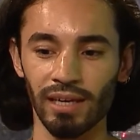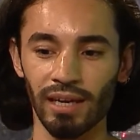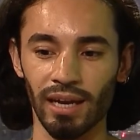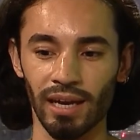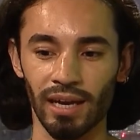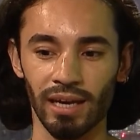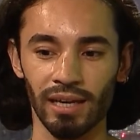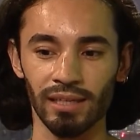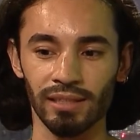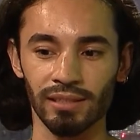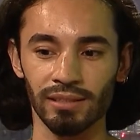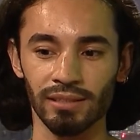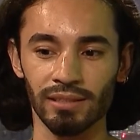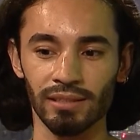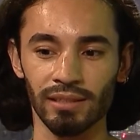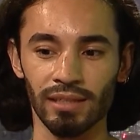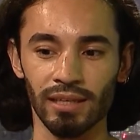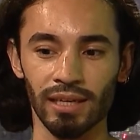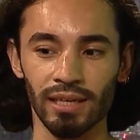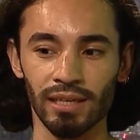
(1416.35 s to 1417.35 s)
and
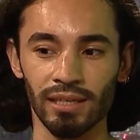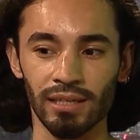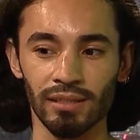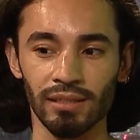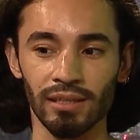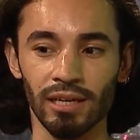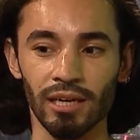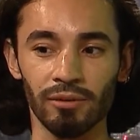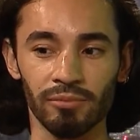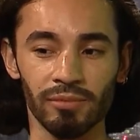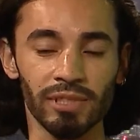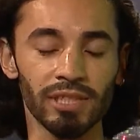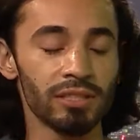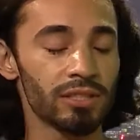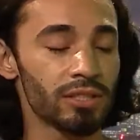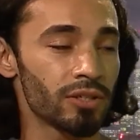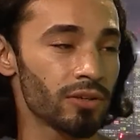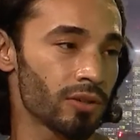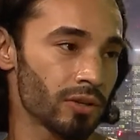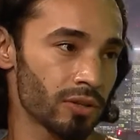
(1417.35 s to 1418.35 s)
they can come
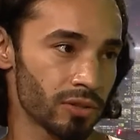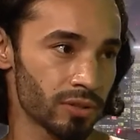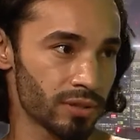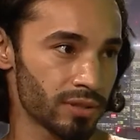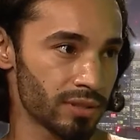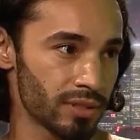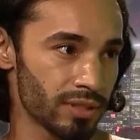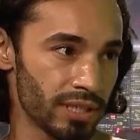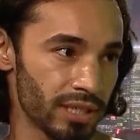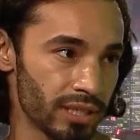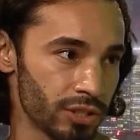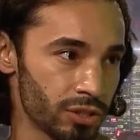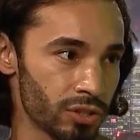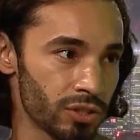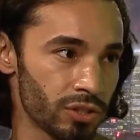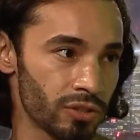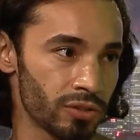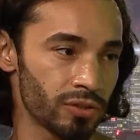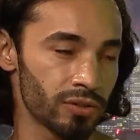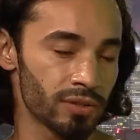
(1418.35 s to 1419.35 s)
into those
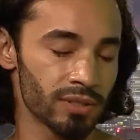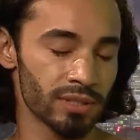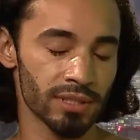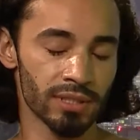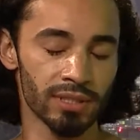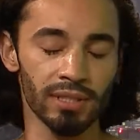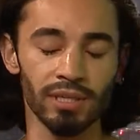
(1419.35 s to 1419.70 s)
issues.